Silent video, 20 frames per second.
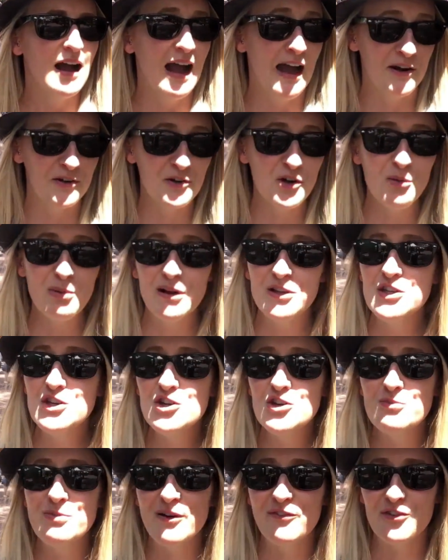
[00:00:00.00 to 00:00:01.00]
I don't know about
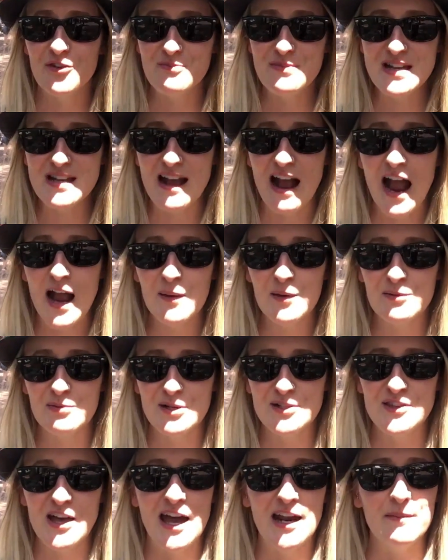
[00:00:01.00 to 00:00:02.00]
you, but for me, I would
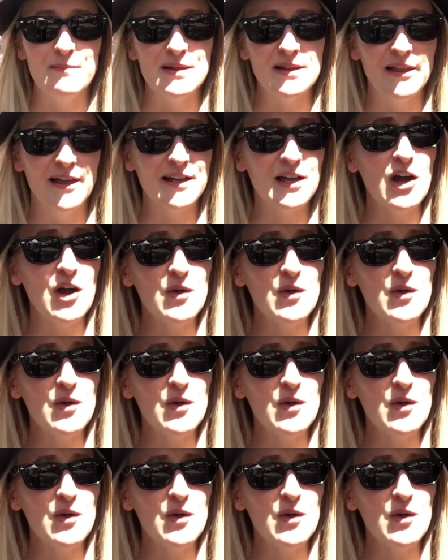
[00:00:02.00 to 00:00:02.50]
read that and be like,